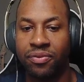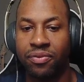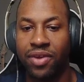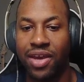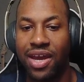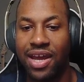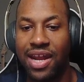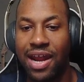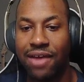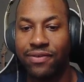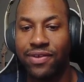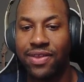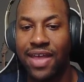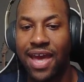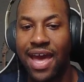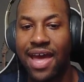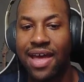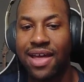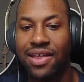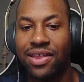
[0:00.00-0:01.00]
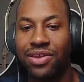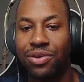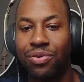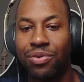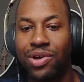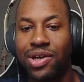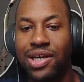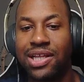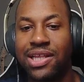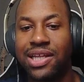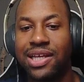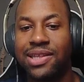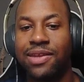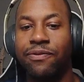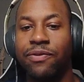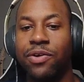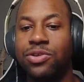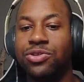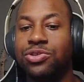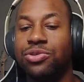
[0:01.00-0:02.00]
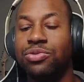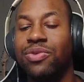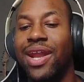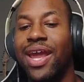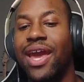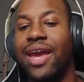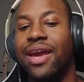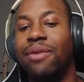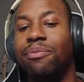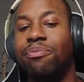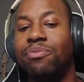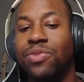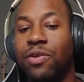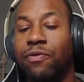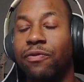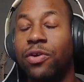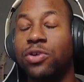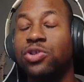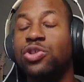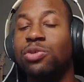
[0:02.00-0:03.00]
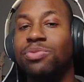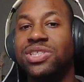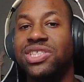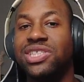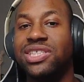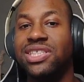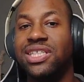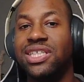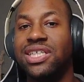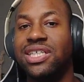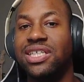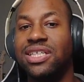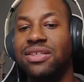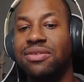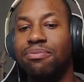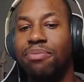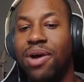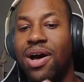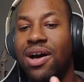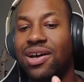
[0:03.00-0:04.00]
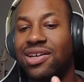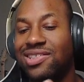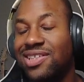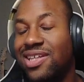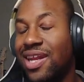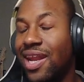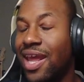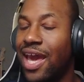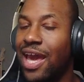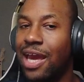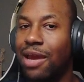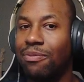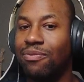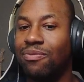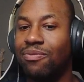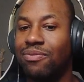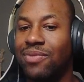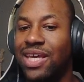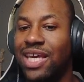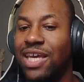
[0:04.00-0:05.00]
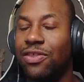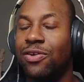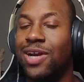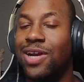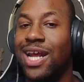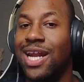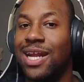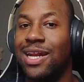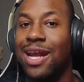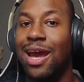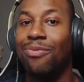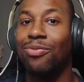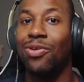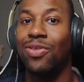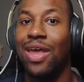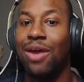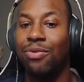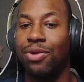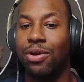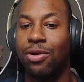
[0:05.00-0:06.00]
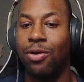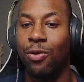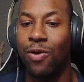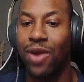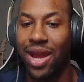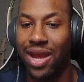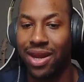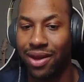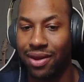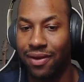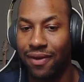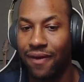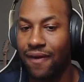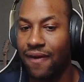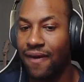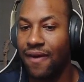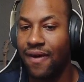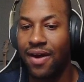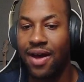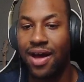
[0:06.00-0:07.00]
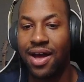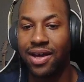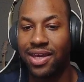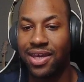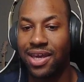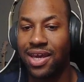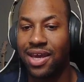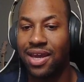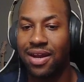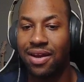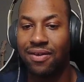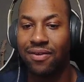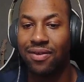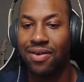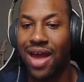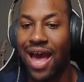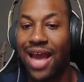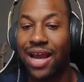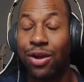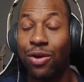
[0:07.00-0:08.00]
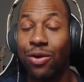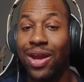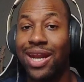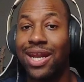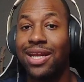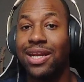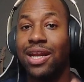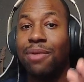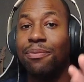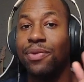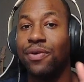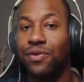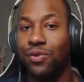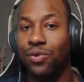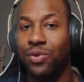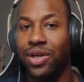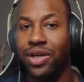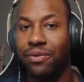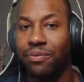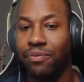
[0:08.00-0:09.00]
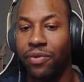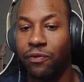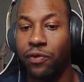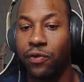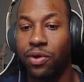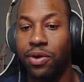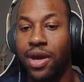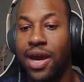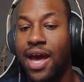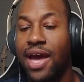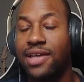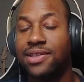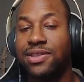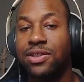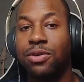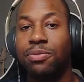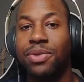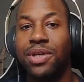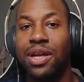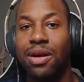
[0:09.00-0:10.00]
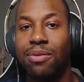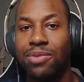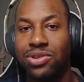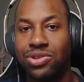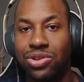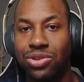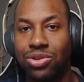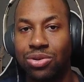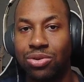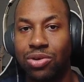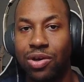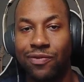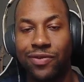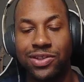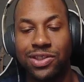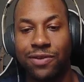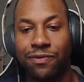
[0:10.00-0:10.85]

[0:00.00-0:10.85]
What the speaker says: And after that, you want to click the virtual name, the virtual machine box name Ethernet adapter that we created. Again, I created number 3. For you guys, it'll be number 2 if it's your